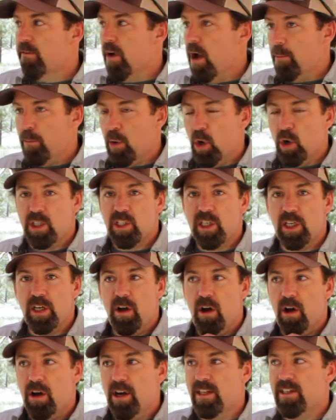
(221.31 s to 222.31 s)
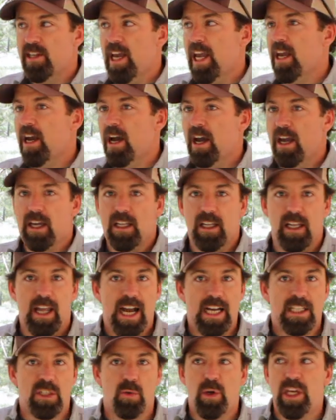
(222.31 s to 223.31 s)
A person on a day hike
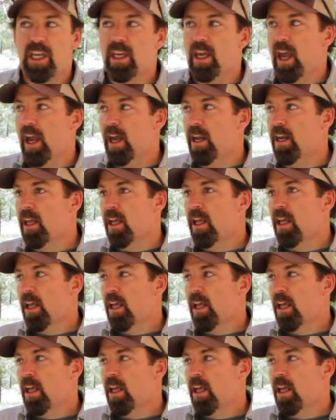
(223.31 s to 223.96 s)
last weekend,